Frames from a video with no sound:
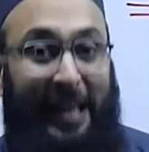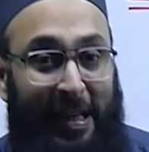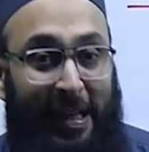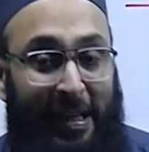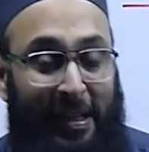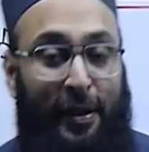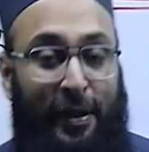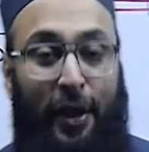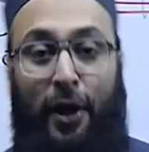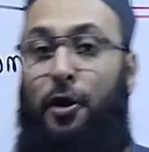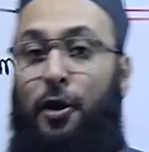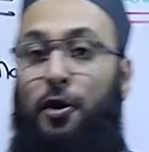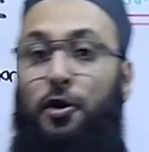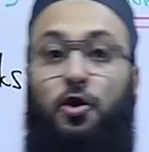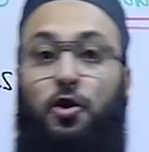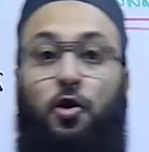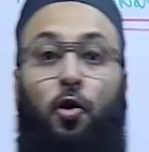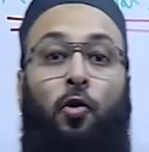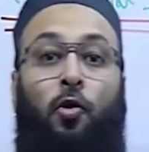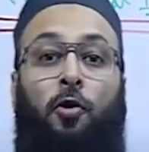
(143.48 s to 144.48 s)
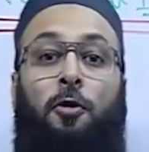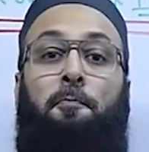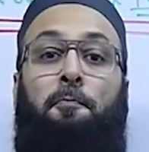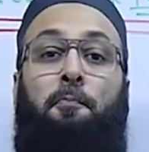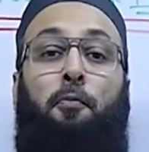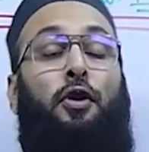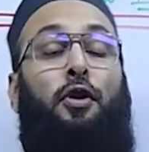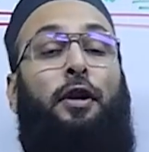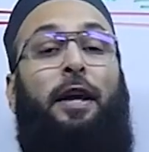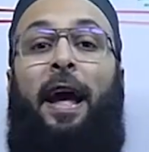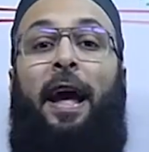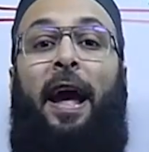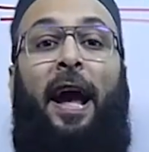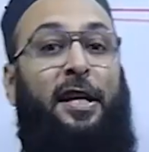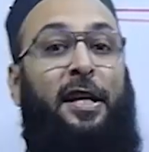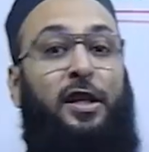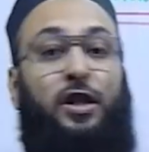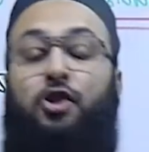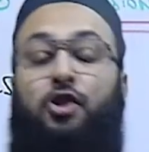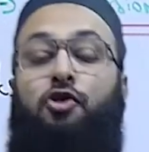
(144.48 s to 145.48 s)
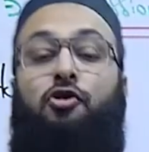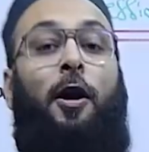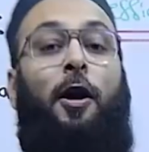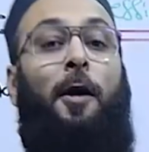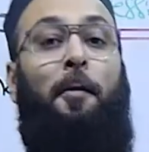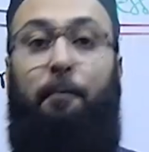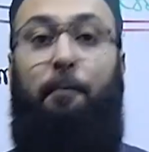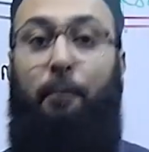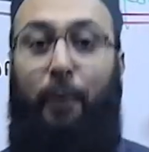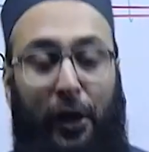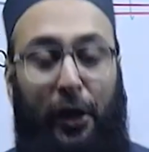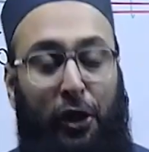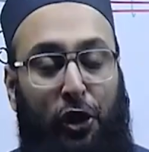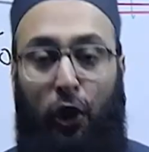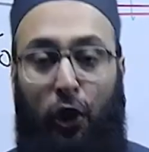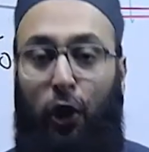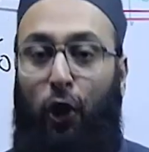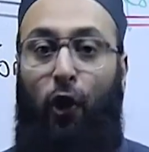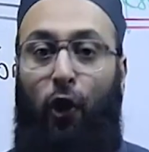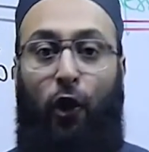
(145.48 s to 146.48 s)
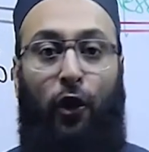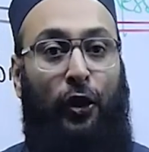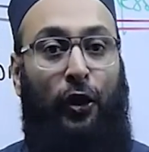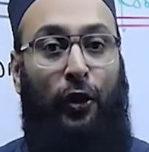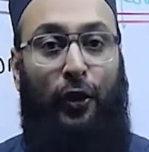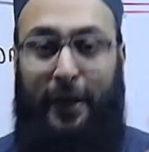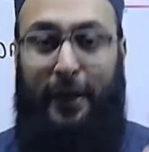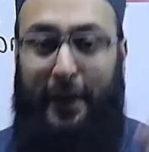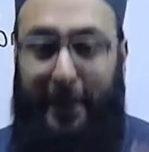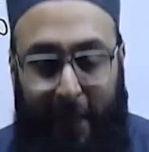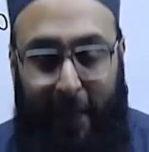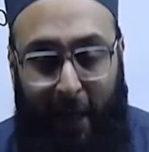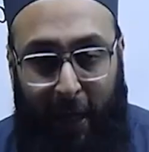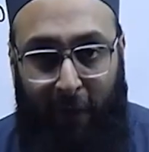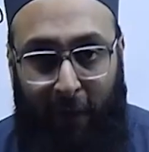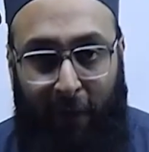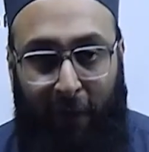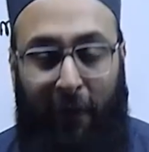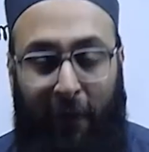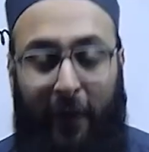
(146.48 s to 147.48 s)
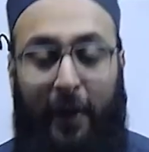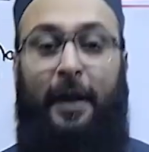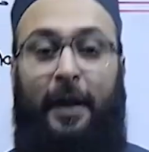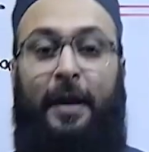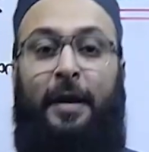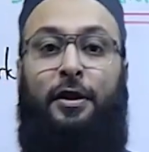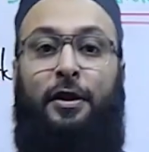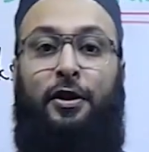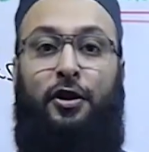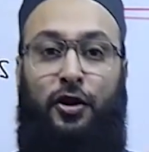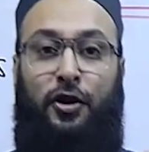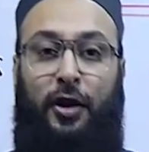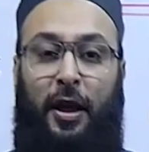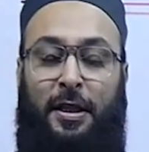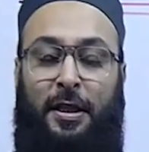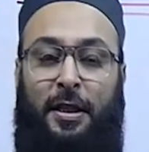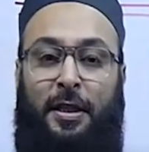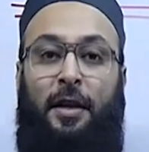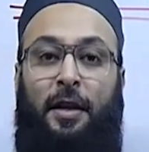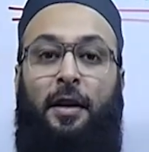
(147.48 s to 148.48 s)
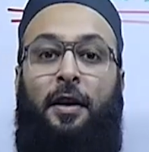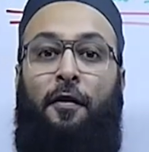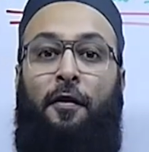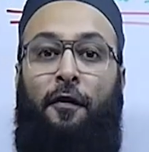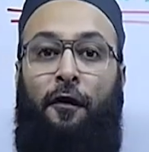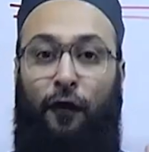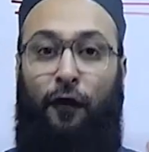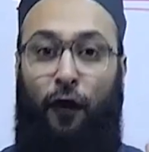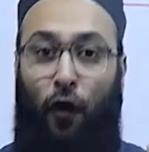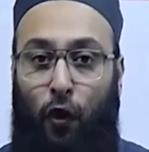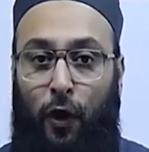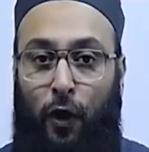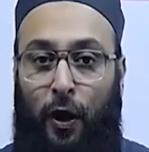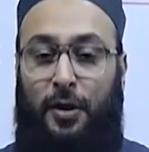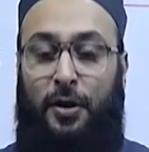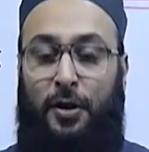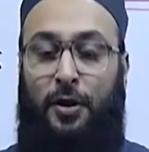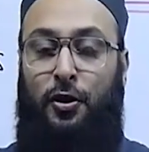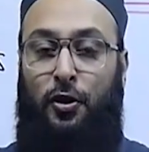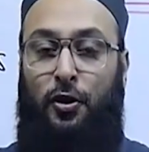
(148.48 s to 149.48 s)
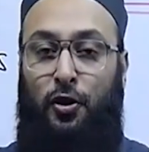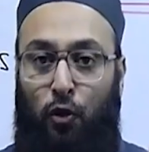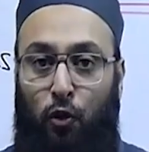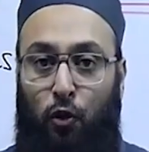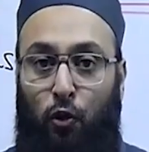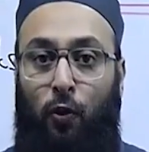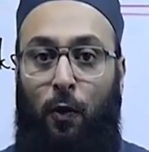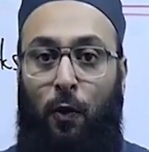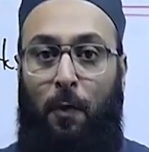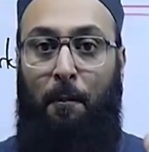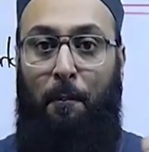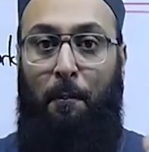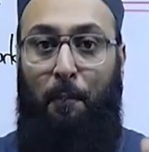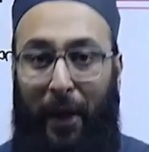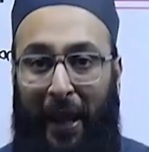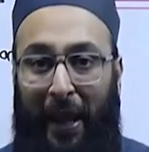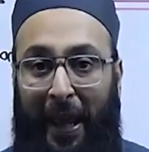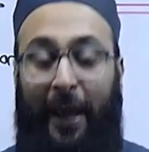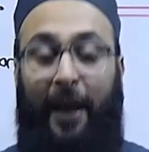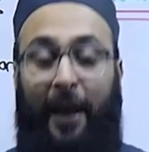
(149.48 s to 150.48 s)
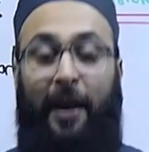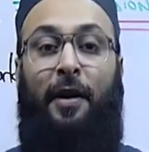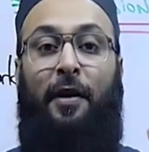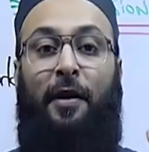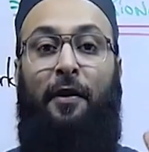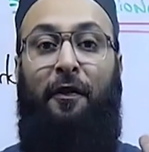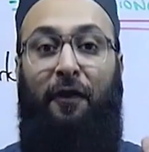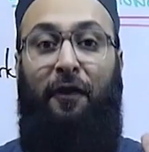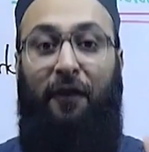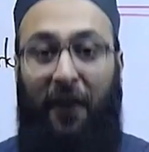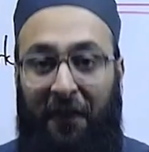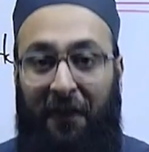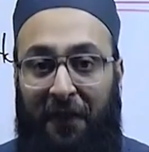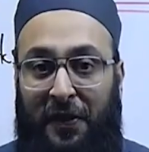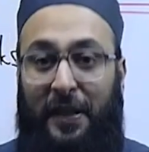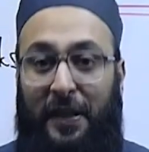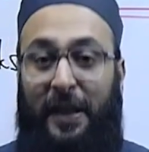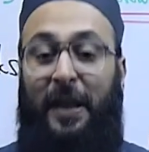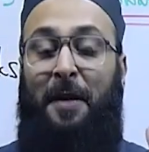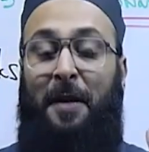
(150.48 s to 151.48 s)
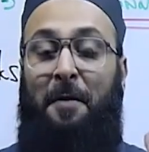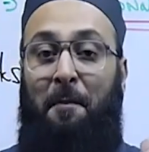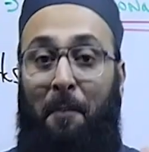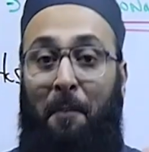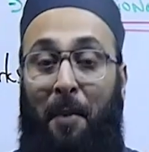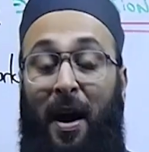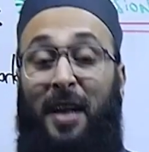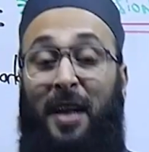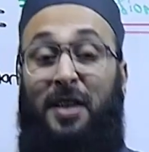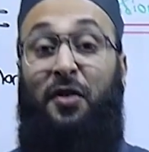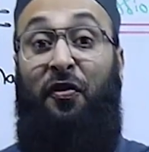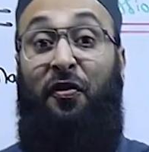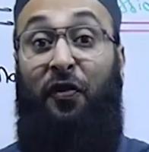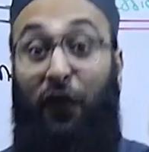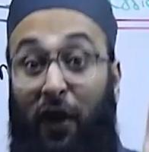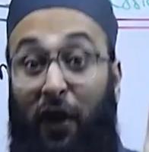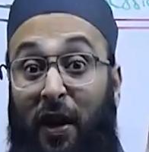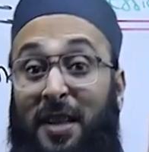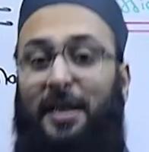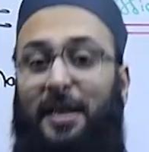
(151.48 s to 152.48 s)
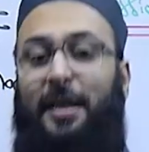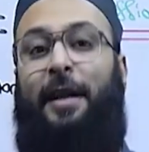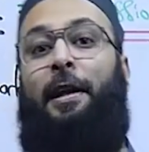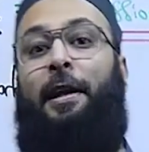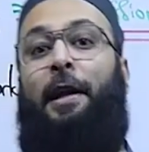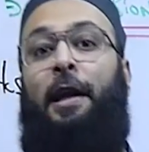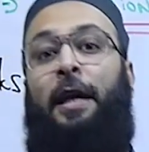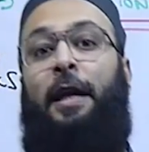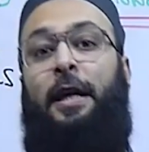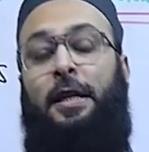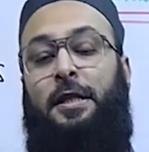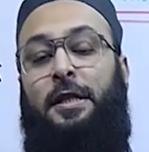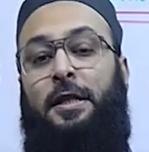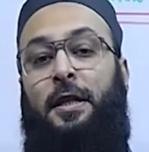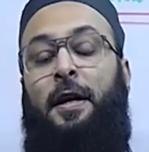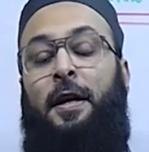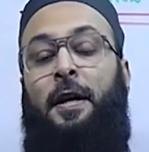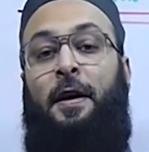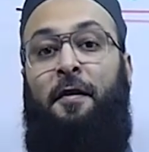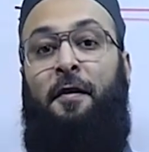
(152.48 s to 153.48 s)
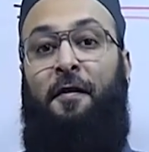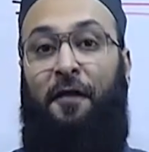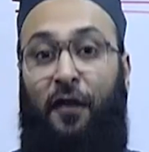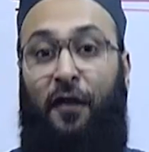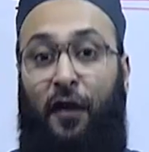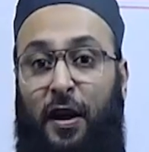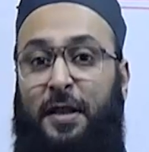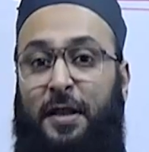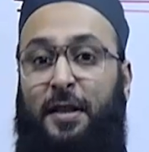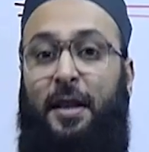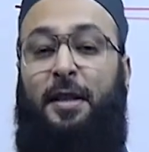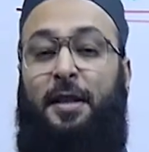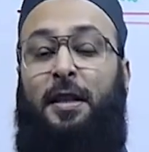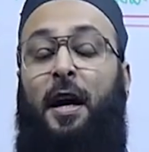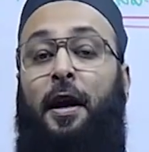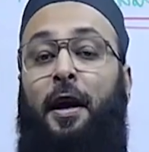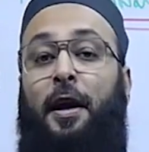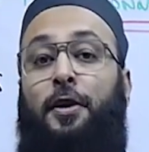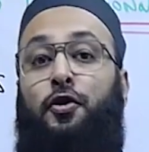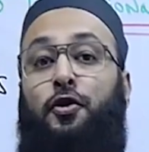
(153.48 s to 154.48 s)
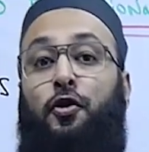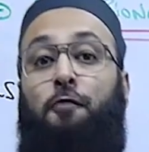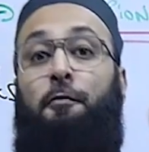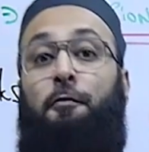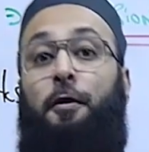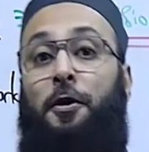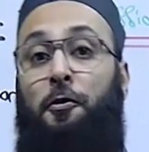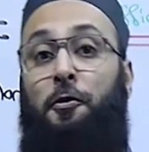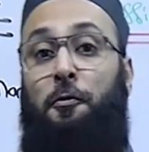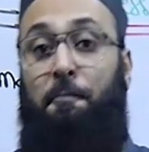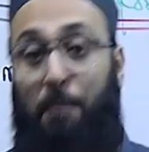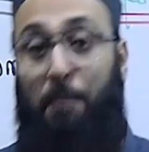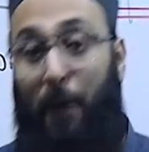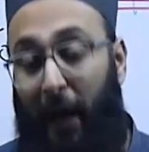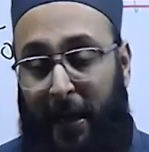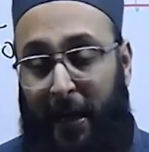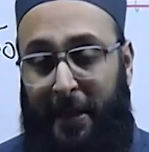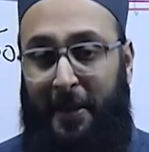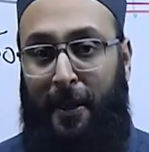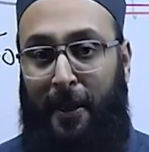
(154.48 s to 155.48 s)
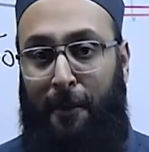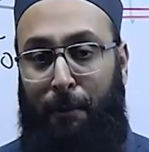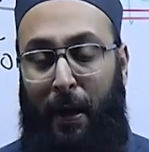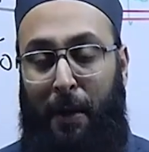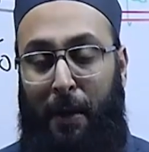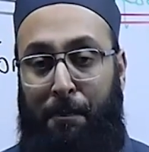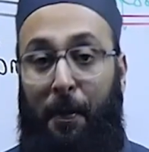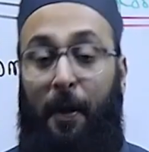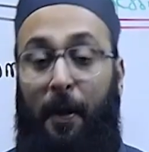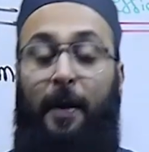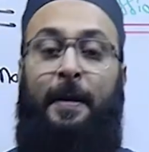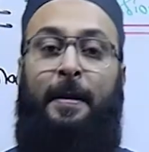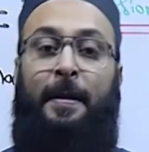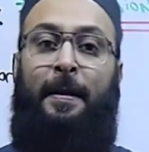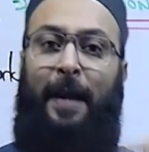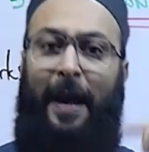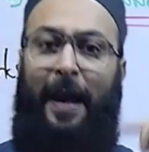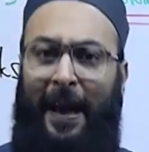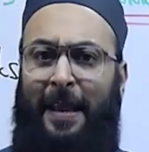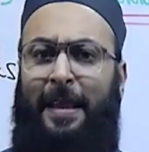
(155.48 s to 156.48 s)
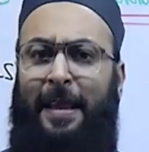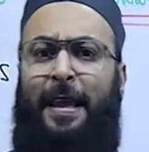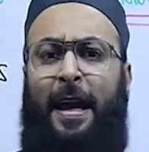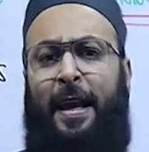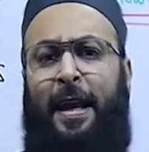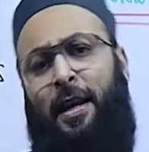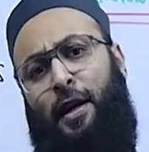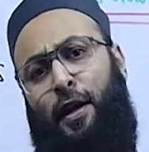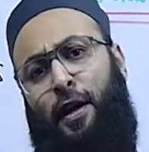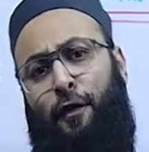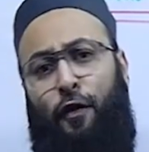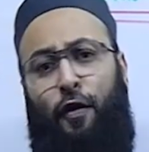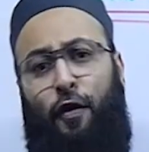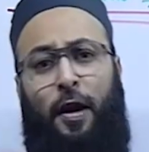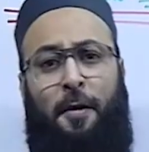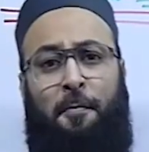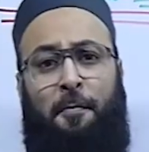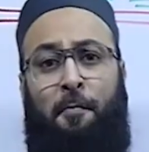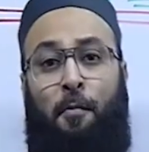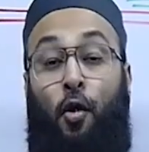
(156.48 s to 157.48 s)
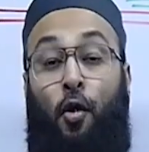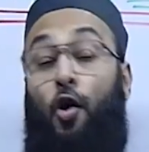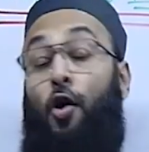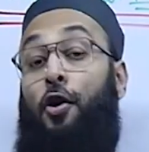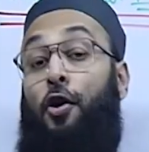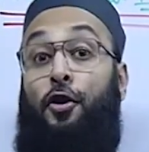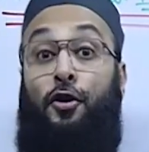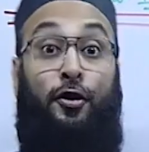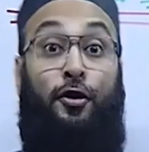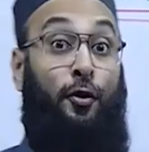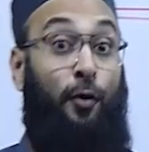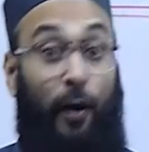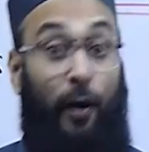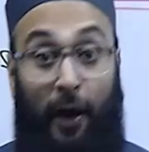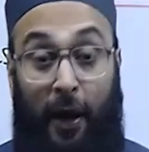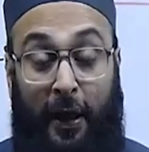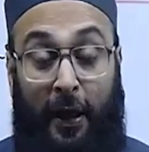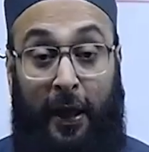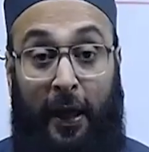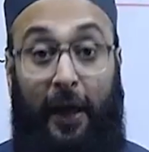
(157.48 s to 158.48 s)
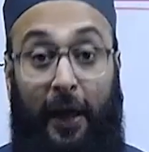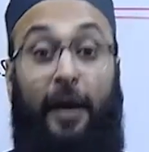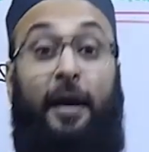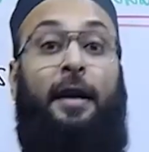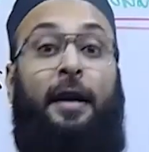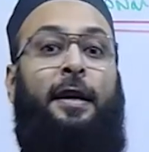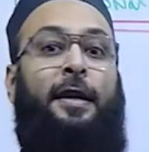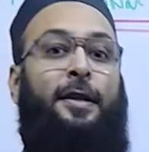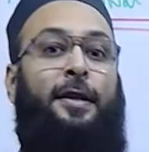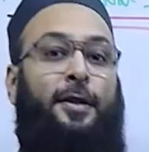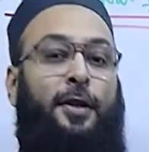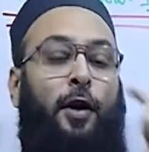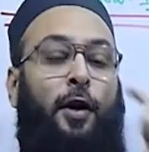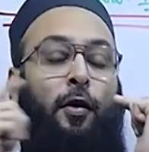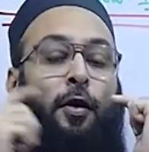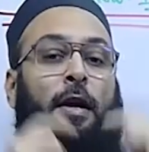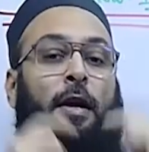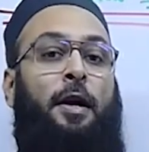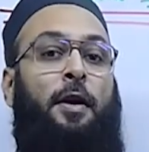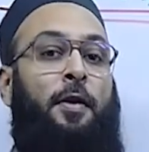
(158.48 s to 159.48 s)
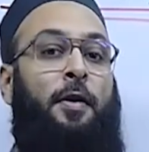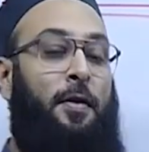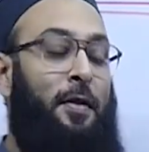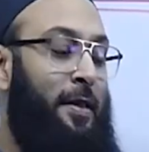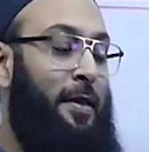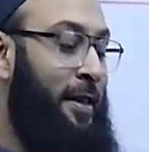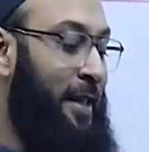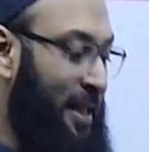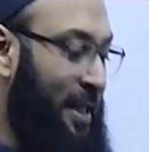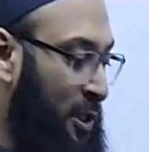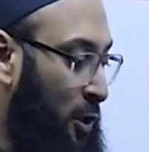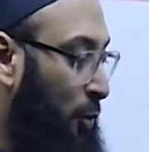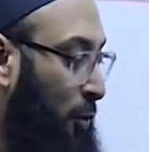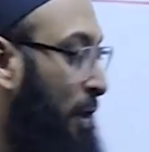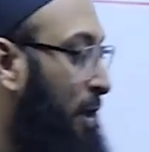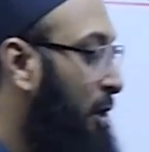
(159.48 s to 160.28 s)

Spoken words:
ease. Don't put extra pressure on yourself. Just focus to bring 50 marks first at least. First, the target should be to pass the paper, and then if you get more, you are lucky. So this